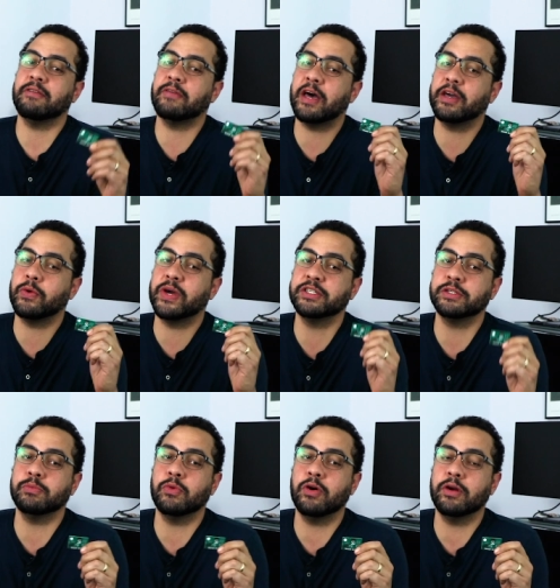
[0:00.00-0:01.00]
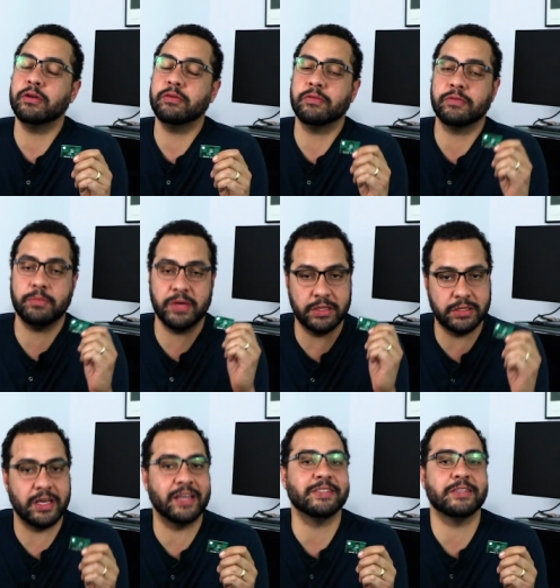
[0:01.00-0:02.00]
evaluation board from
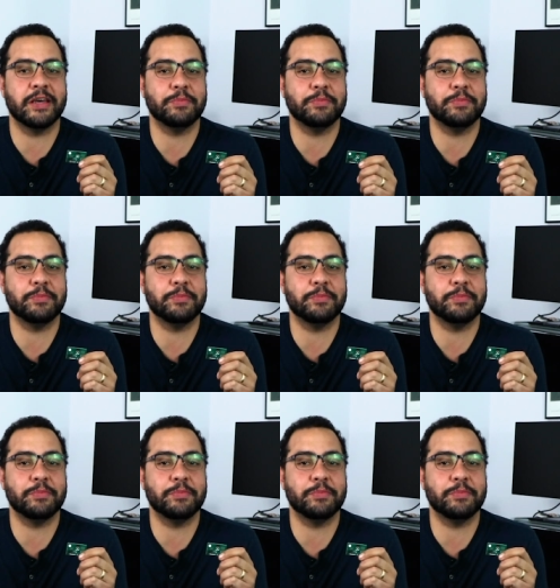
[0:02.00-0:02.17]
Inside SiP.